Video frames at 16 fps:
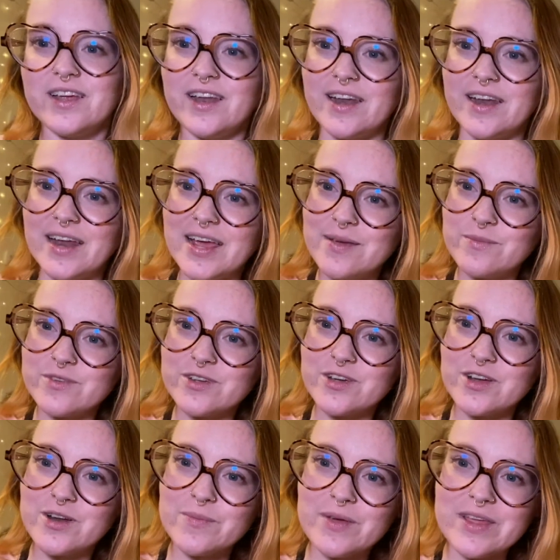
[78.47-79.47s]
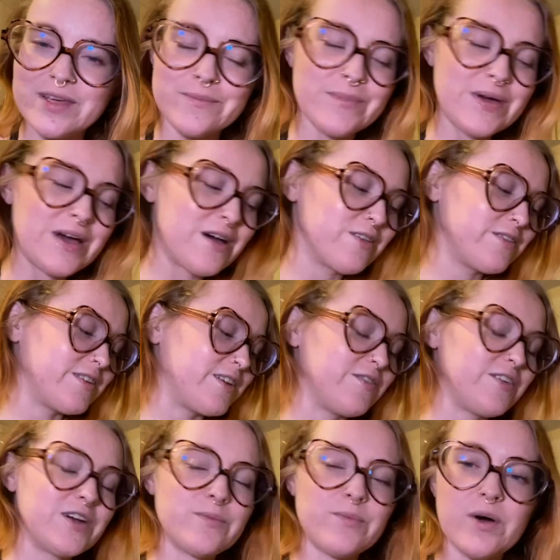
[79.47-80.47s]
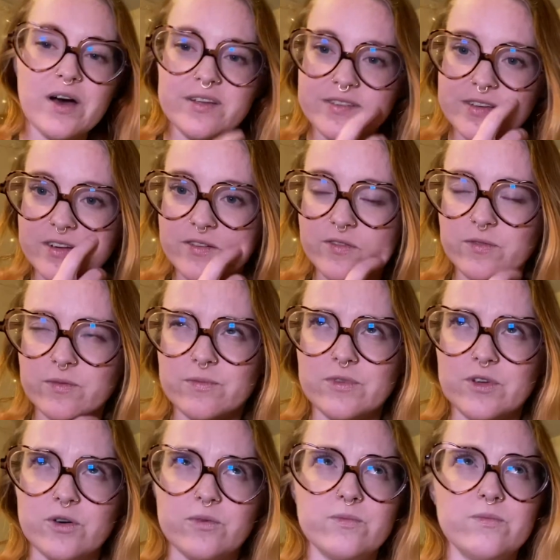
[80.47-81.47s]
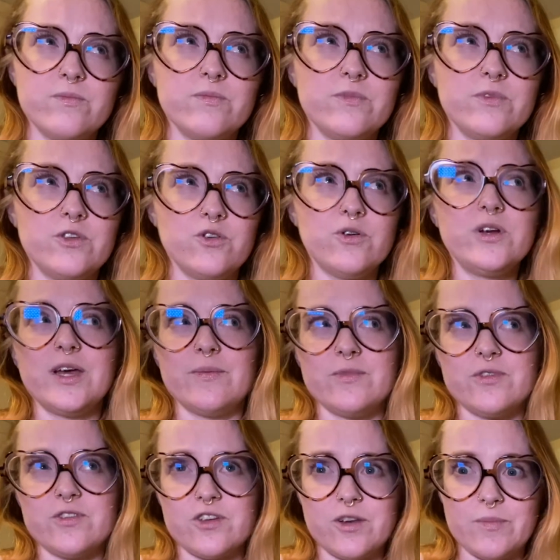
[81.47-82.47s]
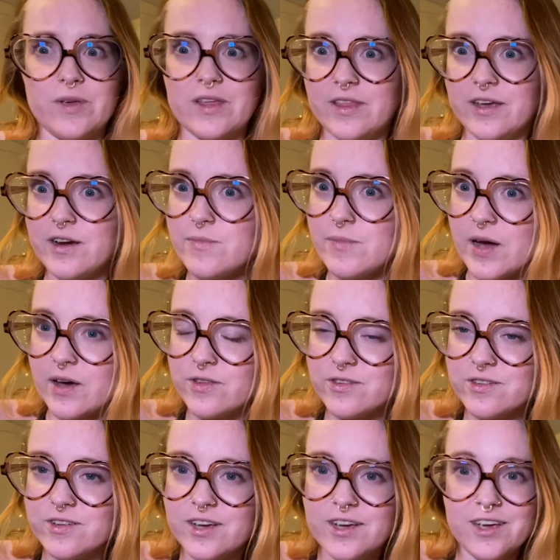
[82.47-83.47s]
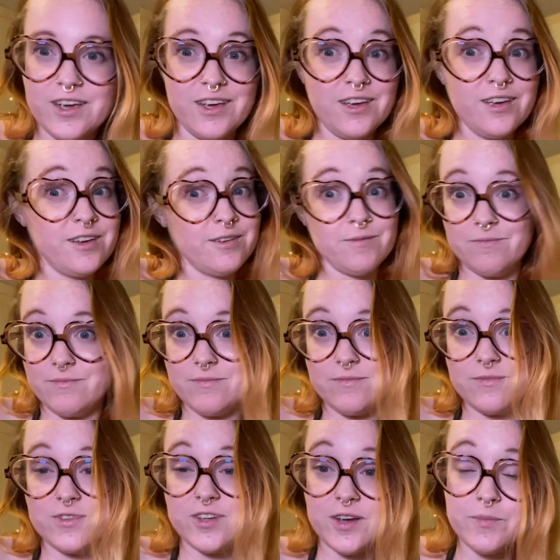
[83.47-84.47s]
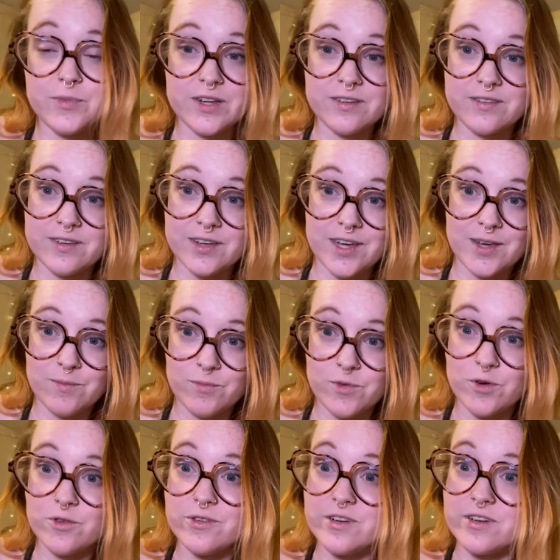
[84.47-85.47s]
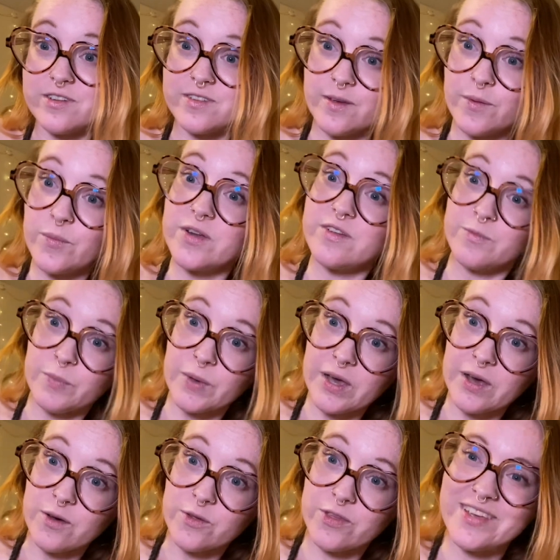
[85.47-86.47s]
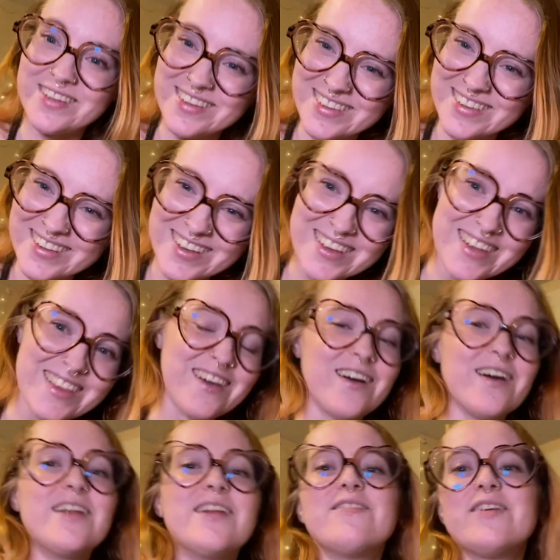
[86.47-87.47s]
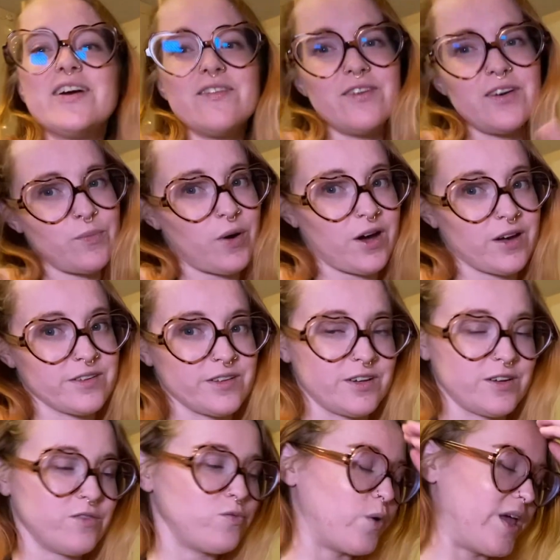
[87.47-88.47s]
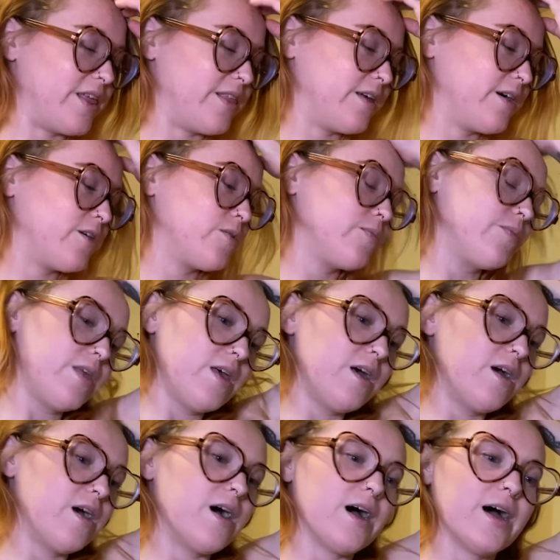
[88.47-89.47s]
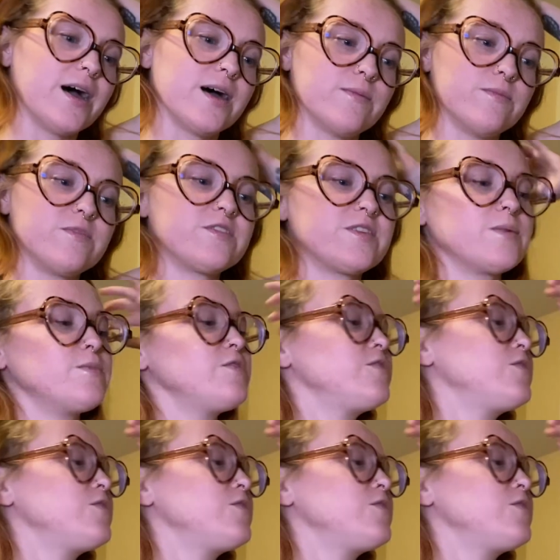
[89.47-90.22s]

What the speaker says: names going to be in their mouths and a very positive, no, your name is going to be in their mouths. Somebody's name goes into somebody's mouth. Now, in a very, very positive way, though, some of